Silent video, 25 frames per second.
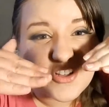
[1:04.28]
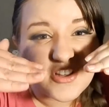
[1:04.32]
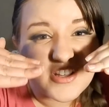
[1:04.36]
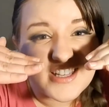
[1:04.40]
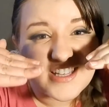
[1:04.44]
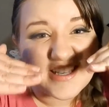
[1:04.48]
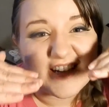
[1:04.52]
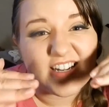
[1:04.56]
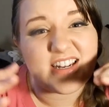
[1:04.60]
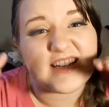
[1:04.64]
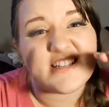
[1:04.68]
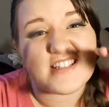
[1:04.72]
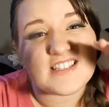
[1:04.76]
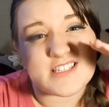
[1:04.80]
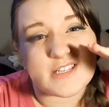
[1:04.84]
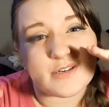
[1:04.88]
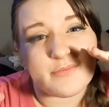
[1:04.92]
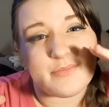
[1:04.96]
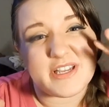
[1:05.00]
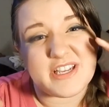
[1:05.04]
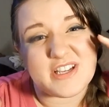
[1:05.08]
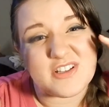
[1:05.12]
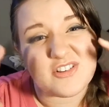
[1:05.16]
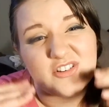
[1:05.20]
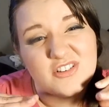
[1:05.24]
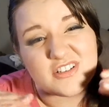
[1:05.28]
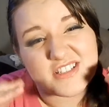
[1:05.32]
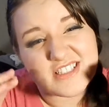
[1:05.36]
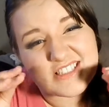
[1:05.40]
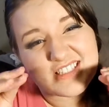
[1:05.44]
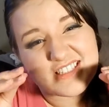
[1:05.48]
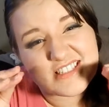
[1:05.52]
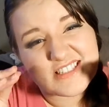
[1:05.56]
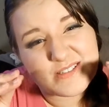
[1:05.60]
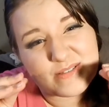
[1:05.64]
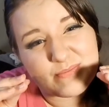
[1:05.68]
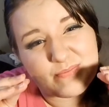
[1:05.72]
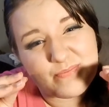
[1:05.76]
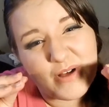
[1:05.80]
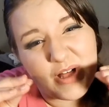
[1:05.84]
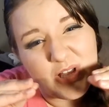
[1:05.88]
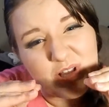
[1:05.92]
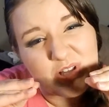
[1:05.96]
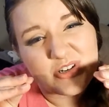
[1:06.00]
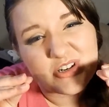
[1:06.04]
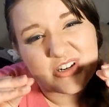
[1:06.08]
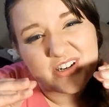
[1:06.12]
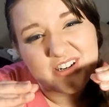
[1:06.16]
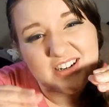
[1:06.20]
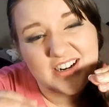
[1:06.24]
your lid and it's going to make it look
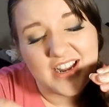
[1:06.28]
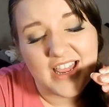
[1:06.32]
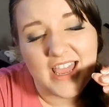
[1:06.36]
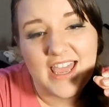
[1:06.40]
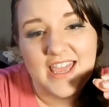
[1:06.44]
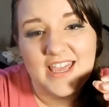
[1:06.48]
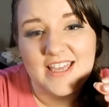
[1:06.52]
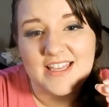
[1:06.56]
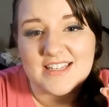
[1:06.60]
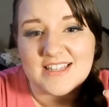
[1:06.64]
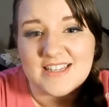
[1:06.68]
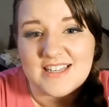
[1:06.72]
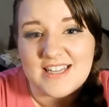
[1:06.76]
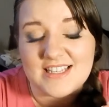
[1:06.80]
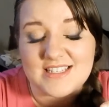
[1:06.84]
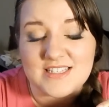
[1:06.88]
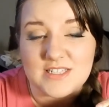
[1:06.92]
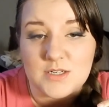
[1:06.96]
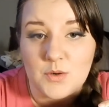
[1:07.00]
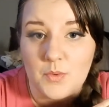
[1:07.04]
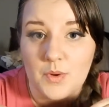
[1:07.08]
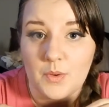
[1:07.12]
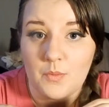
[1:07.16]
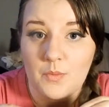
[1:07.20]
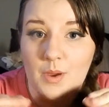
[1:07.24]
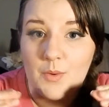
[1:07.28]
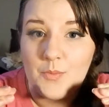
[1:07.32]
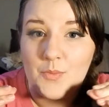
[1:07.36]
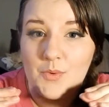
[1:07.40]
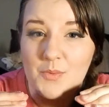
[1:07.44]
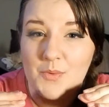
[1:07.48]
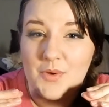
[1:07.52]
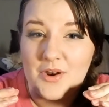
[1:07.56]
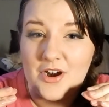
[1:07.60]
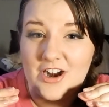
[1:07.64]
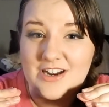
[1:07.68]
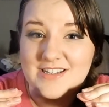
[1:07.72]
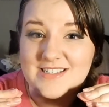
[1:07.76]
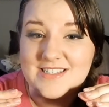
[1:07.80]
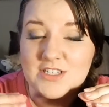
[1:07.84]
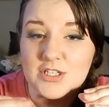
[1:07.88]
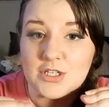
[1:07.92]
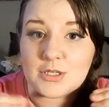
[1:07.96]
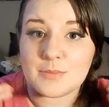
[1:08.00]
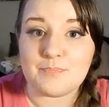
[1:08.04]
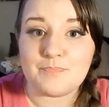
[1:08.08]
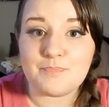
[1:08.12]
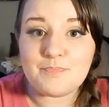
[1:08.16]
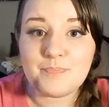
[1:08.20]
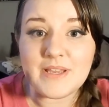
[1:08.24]
smaller, and that's not what we want. We want our eyes to
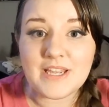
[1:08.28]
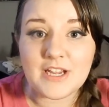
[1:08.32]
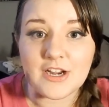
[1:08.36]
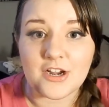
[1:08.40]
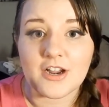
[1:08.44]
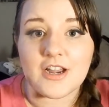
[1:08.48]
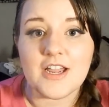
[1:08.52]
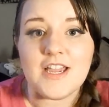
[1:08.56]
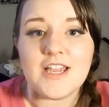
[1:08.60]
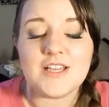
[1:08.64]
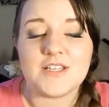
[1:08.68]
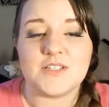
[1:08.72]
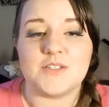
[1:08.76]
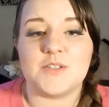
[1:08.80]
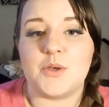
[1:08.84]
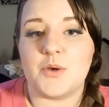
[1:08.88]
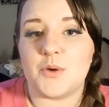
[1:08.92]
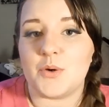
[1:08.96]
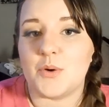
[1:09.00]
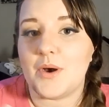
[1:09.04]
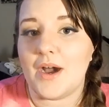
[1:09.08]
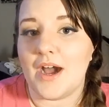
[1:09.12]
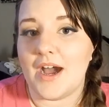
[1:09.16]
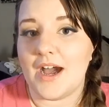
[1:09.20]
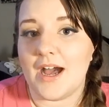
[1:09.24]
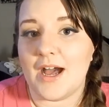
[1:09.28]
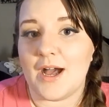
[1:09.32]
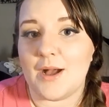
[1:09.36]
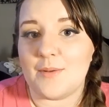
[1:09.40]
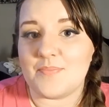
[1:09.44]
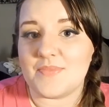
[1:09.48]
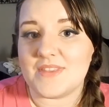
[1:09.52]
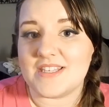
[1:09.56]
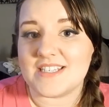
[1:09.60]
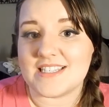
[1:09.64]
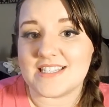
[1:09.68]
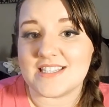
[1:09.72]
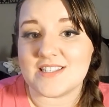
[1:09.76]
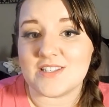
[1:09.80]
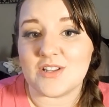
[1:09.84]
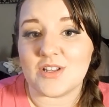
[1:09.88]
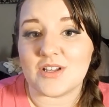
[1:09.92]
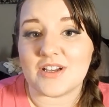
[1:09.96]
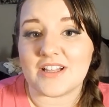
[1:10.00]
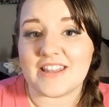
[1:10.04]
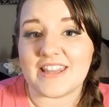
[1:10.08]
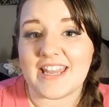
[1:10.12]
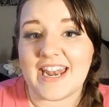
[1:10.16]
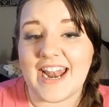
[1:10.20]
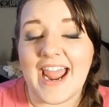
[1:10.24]
look bigger. So this is the
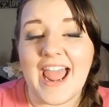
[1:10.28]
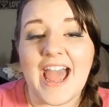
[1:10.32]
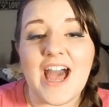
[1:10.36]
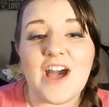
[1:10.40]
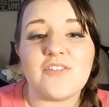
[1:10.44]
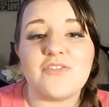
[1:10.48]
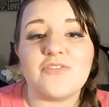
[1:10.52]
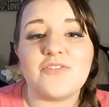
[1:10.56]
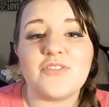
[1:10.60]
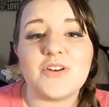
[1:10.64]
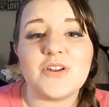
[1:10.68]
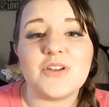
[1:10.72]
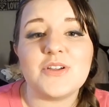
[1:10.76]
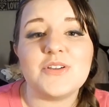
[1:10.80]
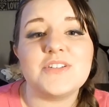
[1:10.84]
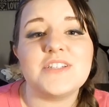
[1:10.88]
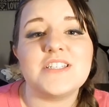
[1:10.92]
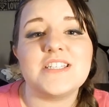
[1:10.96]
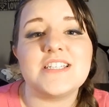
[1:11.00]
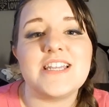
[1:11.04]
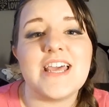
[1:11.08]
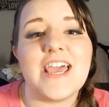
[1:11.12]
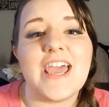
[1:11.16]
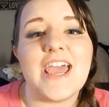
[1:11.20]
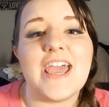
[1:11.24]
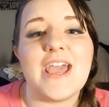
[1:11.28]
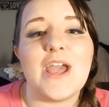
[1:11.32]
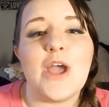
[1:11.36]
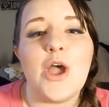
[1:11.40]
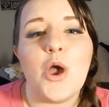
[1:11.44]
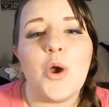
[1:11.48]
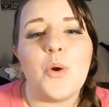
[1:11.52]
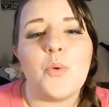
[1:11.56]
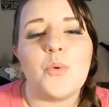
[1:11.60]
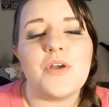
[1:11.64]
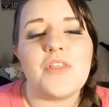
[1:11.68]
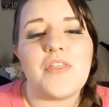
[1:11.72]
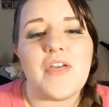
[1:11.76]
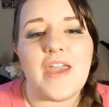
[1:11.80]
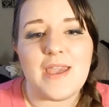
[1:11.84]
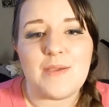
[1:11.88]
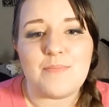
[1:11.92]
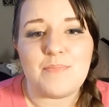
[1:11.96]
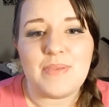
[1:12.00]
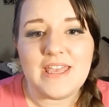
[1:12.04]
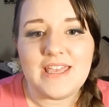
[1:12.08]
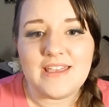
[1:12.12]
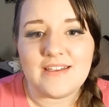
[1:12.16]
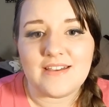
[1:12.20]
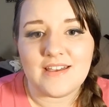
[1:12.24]
look that I have for you today with a
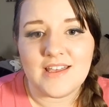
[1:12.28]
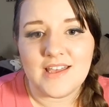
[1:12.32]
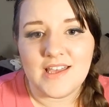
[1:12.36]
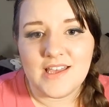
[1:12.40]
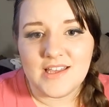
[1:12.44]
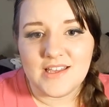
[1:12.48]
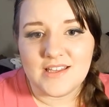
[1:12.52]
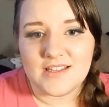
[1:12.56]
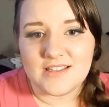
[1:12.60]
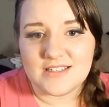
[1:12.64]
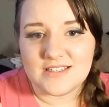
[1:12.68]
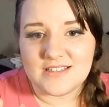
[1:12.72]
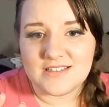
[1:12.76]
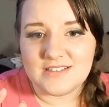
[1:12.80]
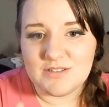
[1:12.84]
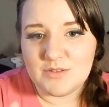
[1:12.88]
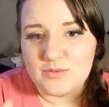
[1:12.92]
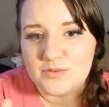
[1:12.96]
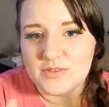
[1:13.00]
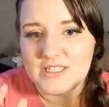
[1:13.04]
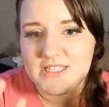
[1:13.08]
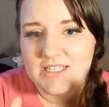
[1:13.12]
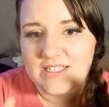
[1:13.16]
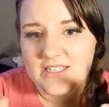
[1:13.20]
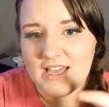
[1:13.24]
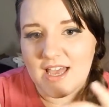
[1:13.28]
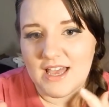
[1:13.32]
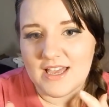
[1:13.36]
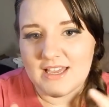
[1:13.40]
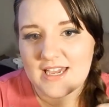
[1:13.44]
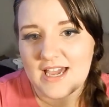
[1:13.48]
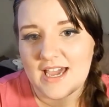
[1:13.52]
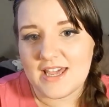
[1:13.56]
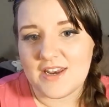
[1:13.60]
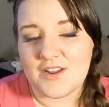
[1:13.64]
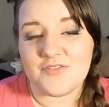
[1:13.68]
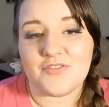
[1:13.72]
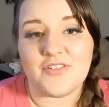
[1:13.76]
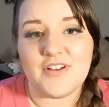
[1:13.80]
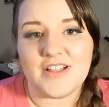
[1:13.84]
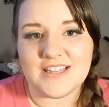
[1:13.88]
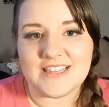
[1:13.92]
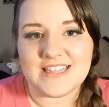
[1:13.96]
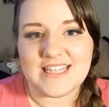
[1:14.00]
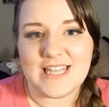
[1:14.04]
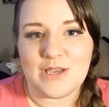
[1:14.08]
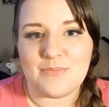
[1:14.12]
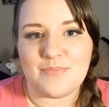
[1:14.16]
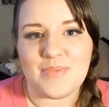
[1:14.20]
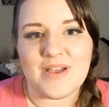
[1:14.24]
pink nudie kind of
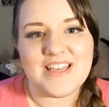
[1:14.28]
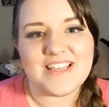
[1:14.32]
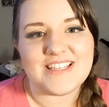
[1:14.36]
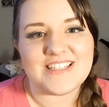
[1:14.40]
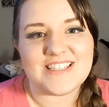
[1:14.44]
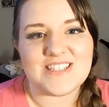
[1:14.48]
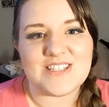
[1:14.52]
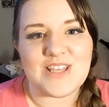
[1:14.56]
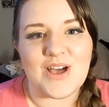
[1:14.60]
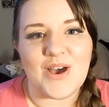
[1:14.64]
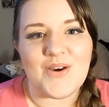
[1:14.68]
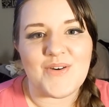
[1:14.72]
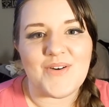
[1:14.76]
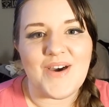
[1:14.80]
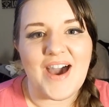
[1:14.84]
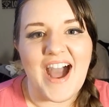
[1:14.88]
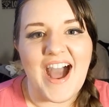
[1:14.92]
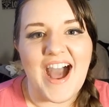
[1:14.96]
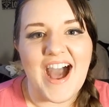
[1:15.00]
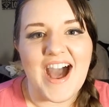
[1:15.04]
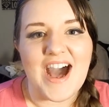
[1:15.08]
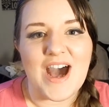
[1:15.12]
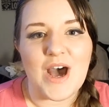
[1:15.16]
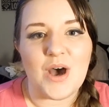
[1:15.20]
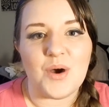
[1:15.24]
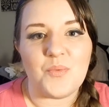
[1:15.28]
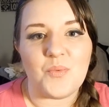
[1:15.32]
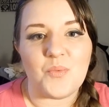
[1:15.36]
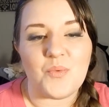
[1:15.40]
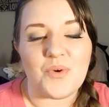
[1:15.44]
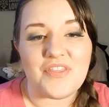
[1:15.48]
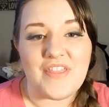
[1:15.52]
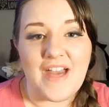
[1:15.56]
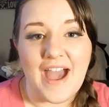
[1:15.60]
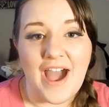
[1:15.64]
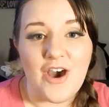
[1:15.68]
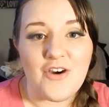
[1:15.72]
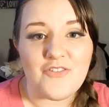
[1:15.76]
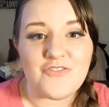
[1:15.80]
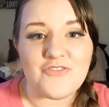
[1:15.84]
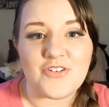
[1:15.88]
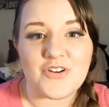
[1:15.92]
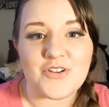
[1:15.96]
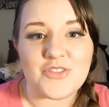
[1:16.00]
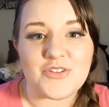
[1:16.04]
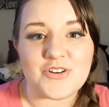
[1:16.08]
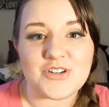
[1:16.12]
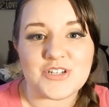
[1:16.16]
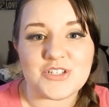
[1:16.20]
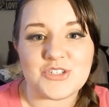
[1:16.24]
lip. So without
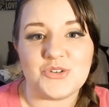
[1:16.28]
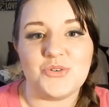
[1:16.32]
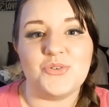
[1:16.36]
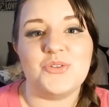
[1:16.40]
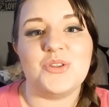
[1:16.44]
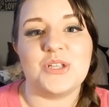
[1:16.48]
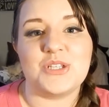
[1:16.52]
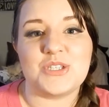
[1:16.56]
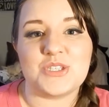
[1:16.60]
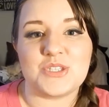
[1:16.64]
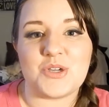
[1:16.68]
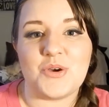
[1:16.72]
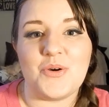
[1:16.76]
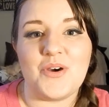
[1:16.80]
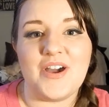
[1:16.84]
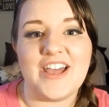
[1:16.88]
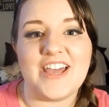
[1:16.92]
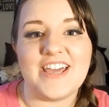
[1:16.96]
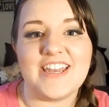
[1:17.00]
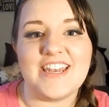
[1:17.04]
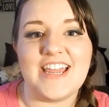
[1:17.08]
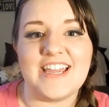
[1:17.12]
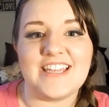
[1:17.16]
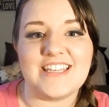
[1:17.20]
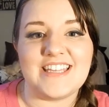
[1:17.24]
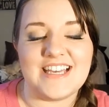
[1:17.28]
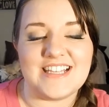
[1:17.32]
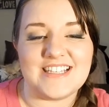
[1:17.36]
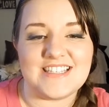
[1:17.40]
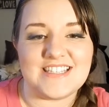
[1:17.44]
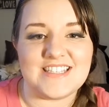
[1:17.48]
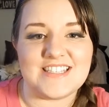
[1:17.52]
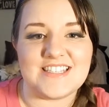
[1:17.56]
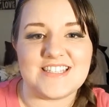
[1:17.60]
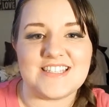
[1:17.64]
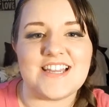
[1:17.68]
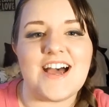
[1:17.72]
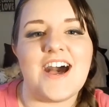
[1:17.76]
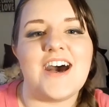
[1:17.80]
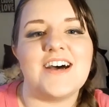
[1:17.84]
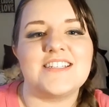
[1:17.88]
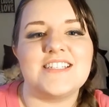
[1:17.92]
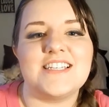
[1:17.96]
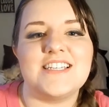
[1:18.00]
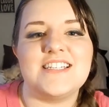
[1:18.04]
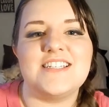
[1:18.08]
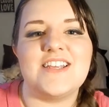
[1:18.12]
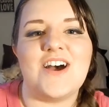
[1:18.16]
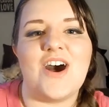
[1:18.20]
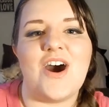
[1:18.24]
further ado, let's go ahead and get
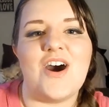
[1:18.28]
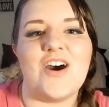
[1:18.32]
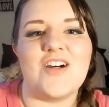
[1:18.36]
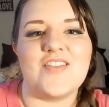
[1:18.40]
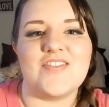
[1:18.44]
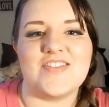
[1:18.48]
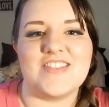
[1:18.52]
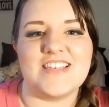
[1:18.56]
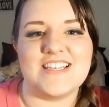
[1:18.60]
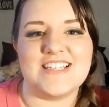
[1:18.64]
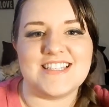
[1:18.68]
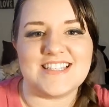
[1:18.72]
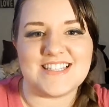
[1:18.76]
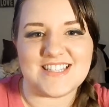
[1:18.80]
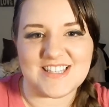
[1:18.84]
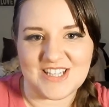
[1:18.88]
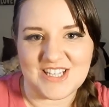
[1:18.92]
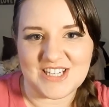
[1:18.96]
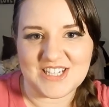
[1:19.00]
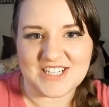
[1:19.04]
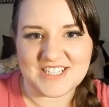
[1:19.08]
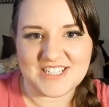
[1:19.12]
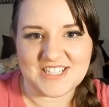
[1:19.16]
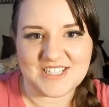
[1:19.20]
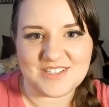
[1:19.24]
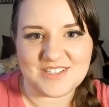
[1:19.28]
started on this look.